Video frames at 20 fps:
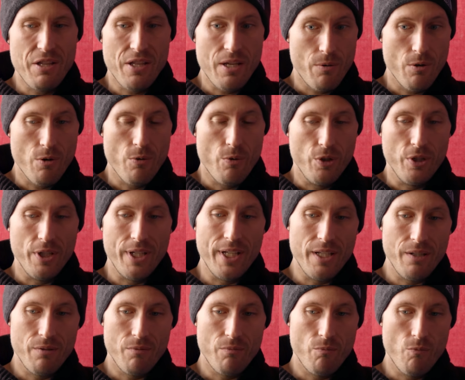they, they were
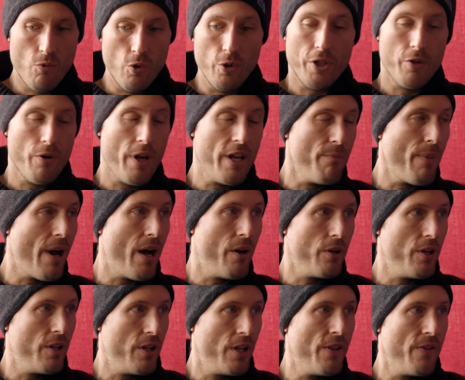really really great
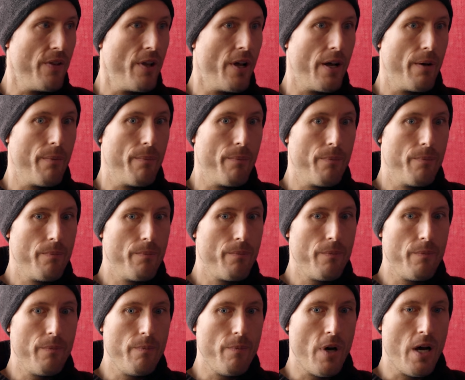about it and um,
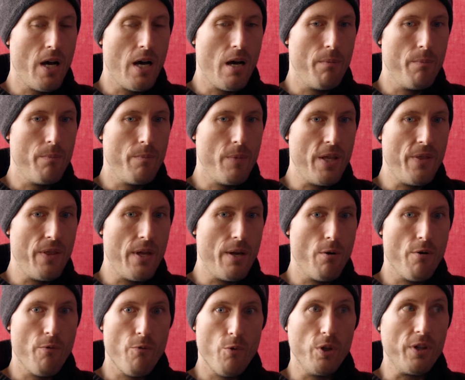um and they
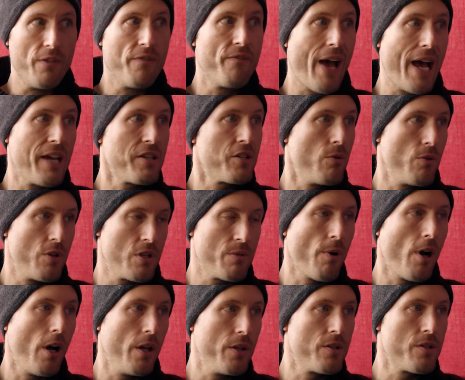were really fast to
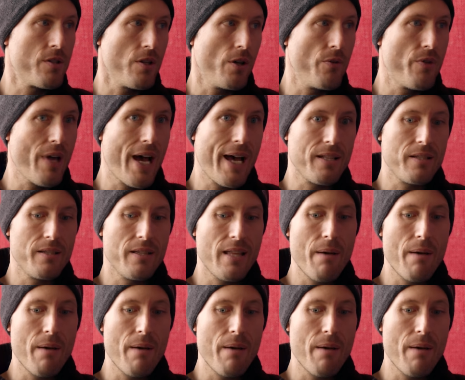respond so that okay.